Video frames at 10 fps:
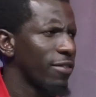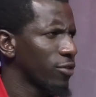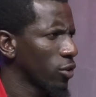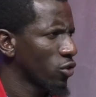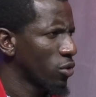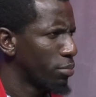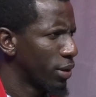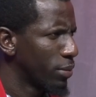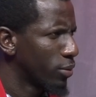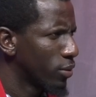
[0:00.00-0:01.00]
I've talked to some
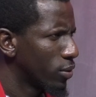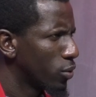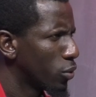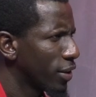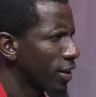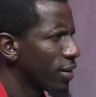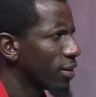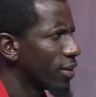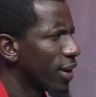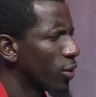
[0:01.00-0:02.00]
people who
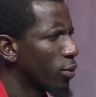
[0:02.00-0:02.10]
think that